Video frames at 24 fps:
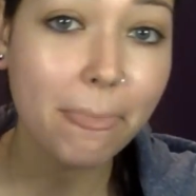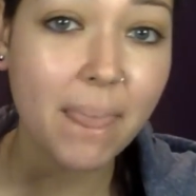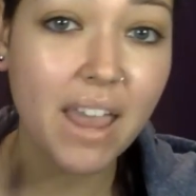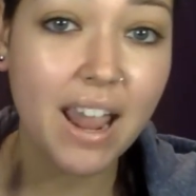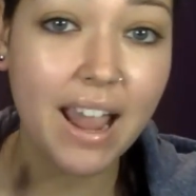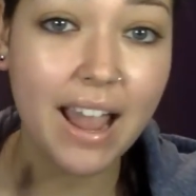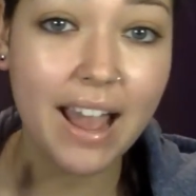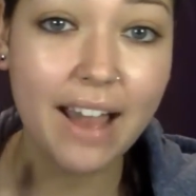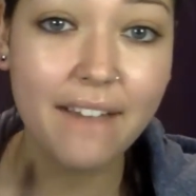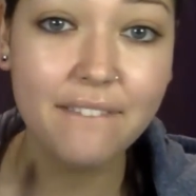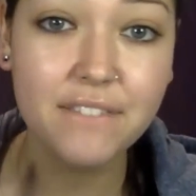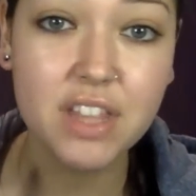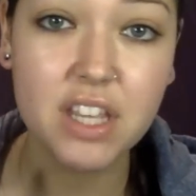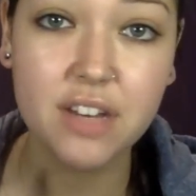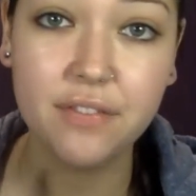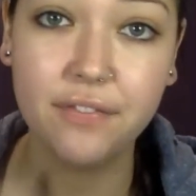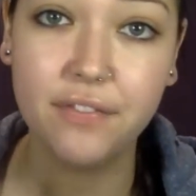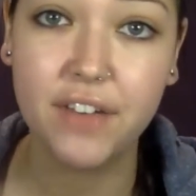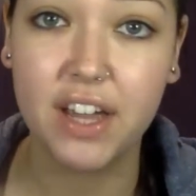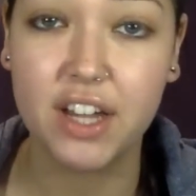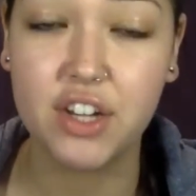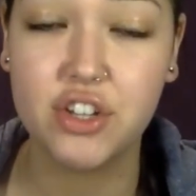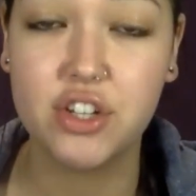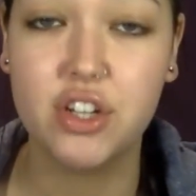I have the
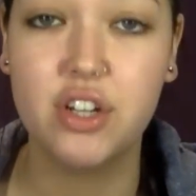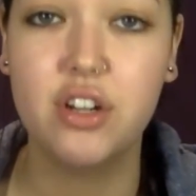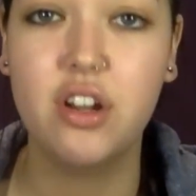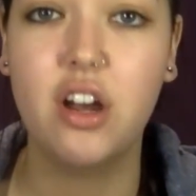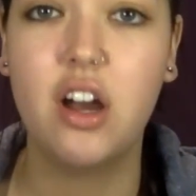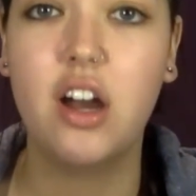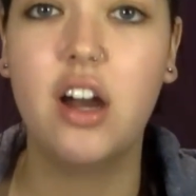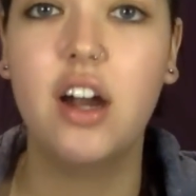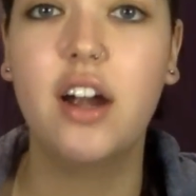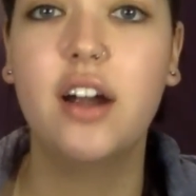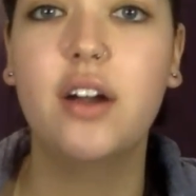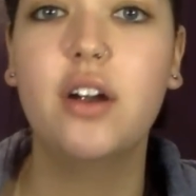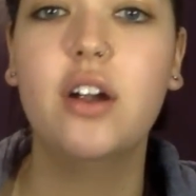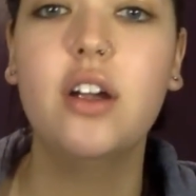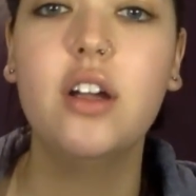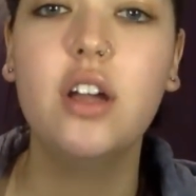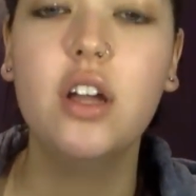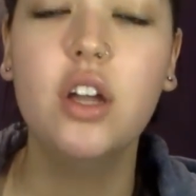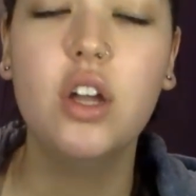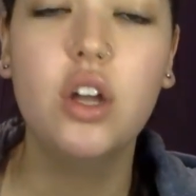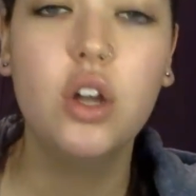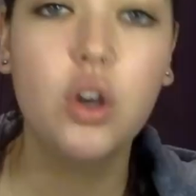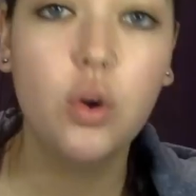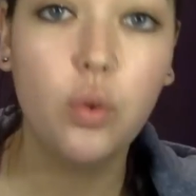infection are,
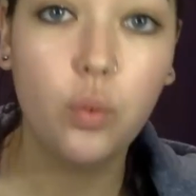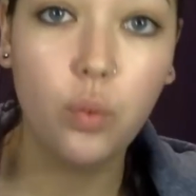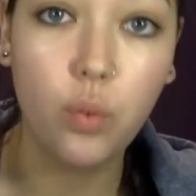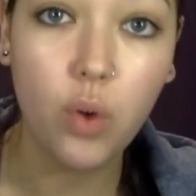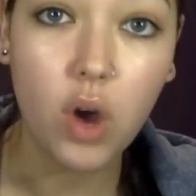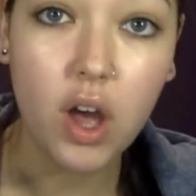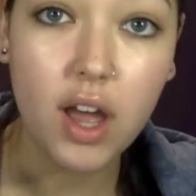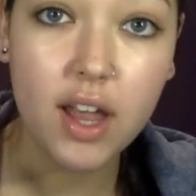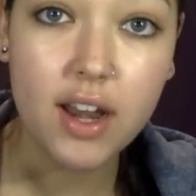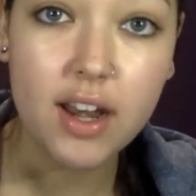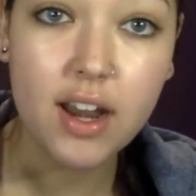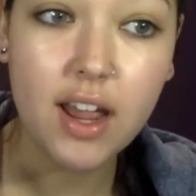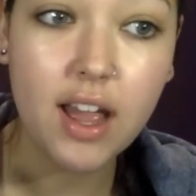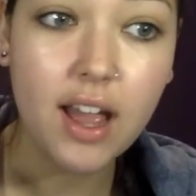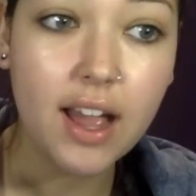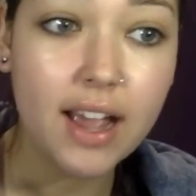1,